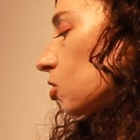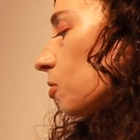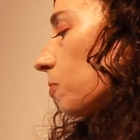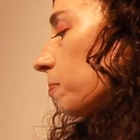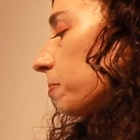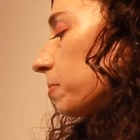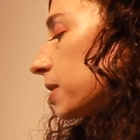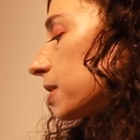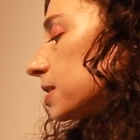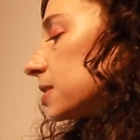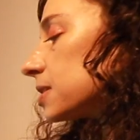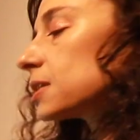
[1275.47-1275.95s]

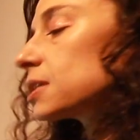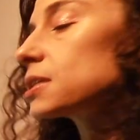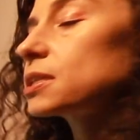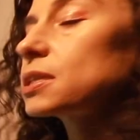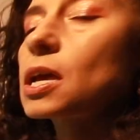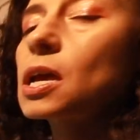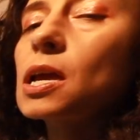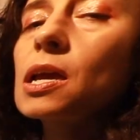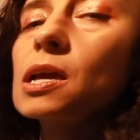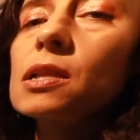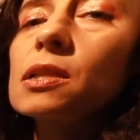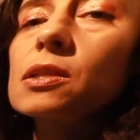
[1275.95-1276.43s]

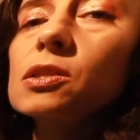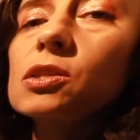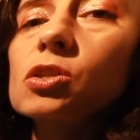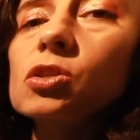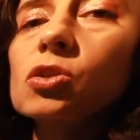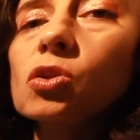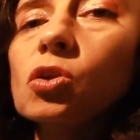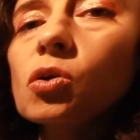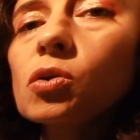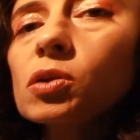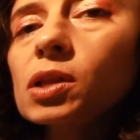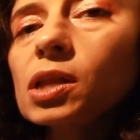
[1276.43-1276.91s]
complexes and
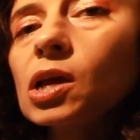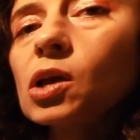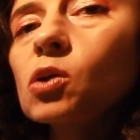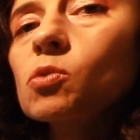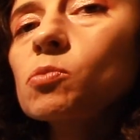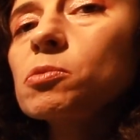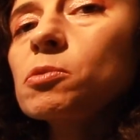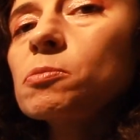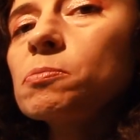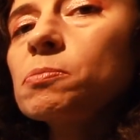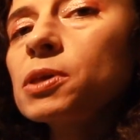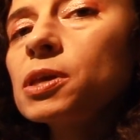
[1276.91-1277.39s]

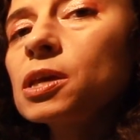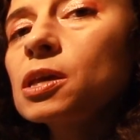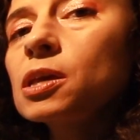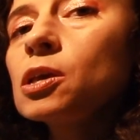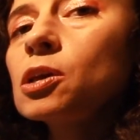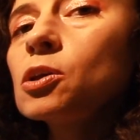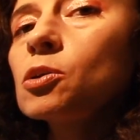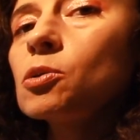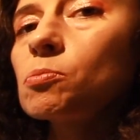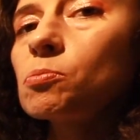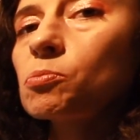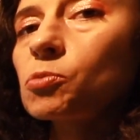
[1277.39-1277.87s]

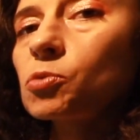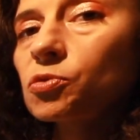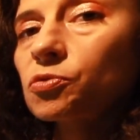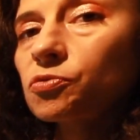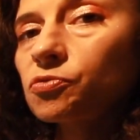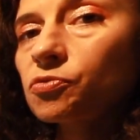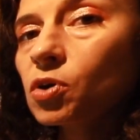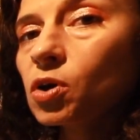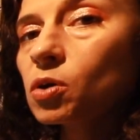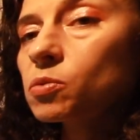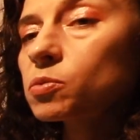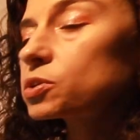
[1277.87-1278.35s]
non-LBB
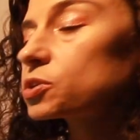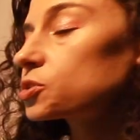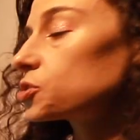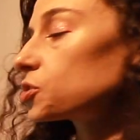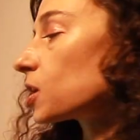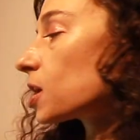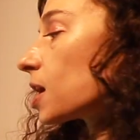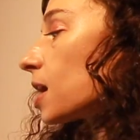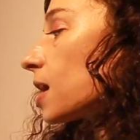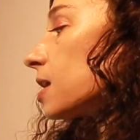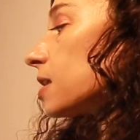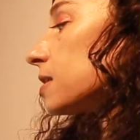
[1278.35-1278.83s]

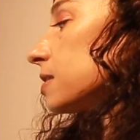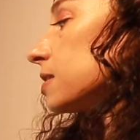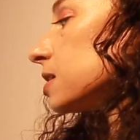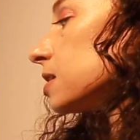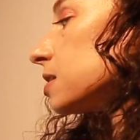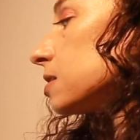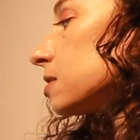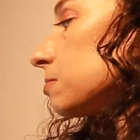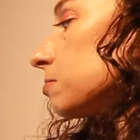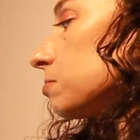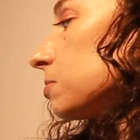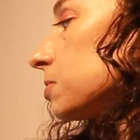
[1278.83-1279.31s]
morphology, and
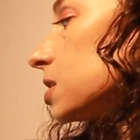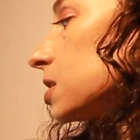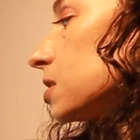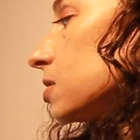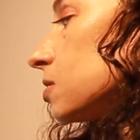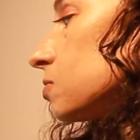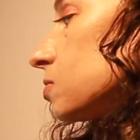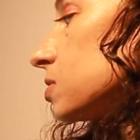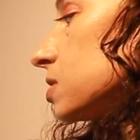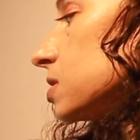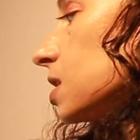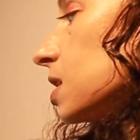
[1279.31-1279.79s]
in the
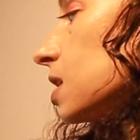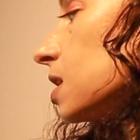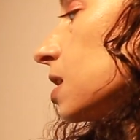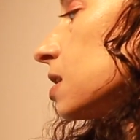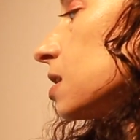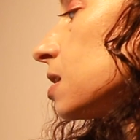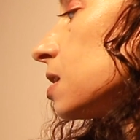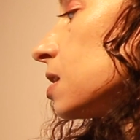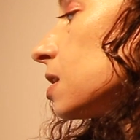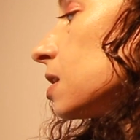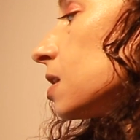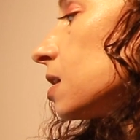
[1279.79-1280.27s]
middle
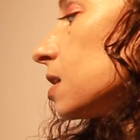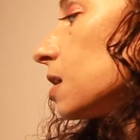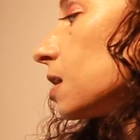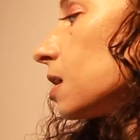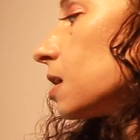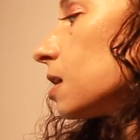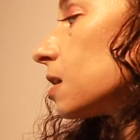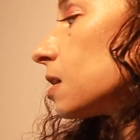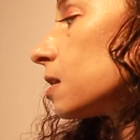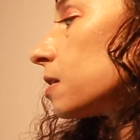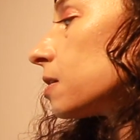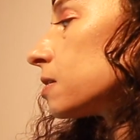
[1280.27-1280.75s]
stay
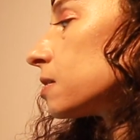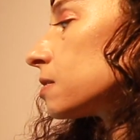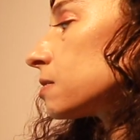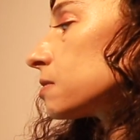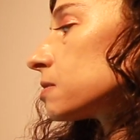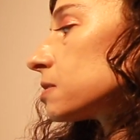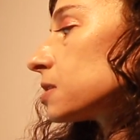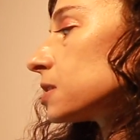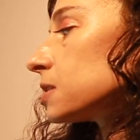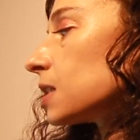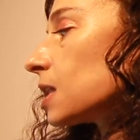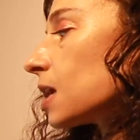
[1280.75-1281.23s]

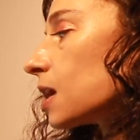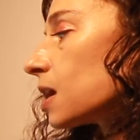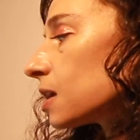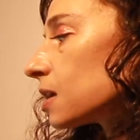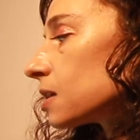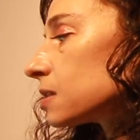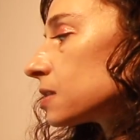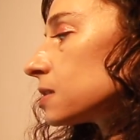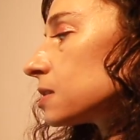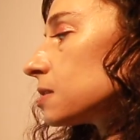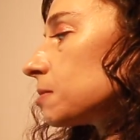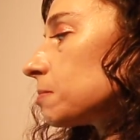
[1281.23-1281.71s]

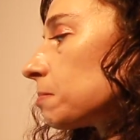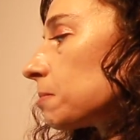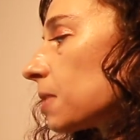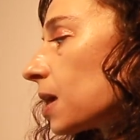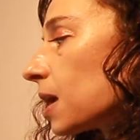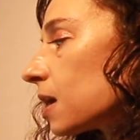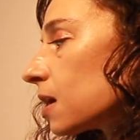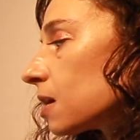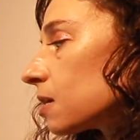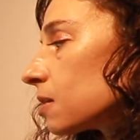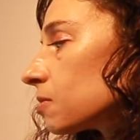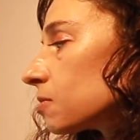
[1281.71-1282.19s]
the
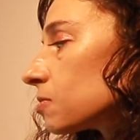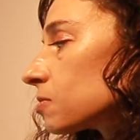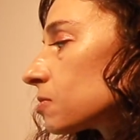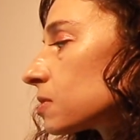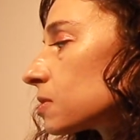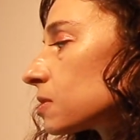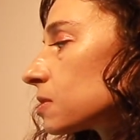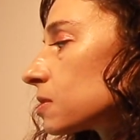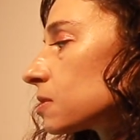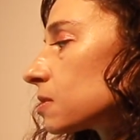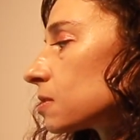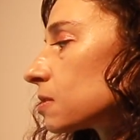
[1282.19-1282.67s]

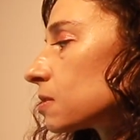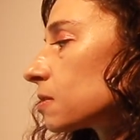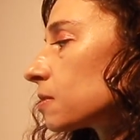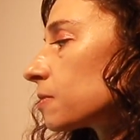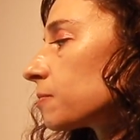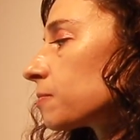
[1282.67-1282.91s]
males